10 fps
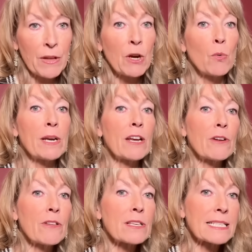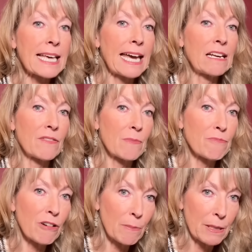We don't know the scale of the
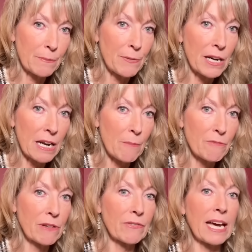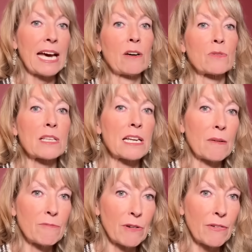problem, the number of cows, the
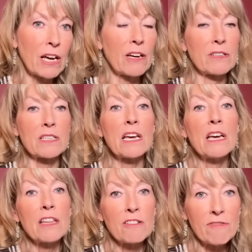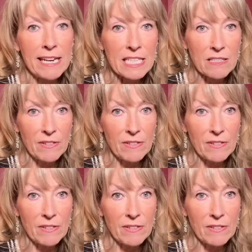number of herds, the rate of